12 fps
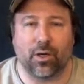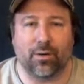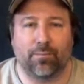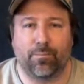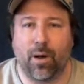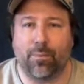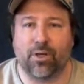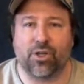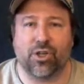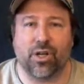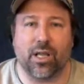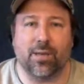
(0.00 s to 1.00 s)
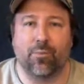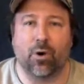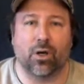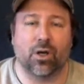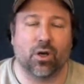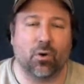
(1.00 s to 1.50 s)
publish an
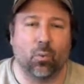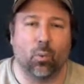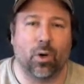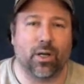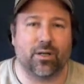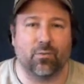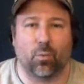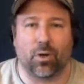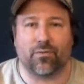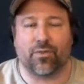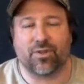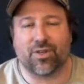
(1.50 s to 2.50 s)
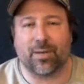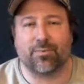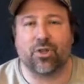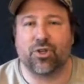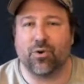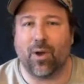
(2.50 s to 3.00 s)
ebook, one of the steps
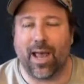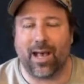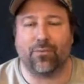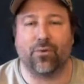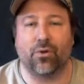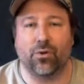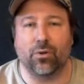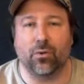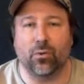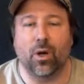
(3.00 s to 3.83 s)
that you have to do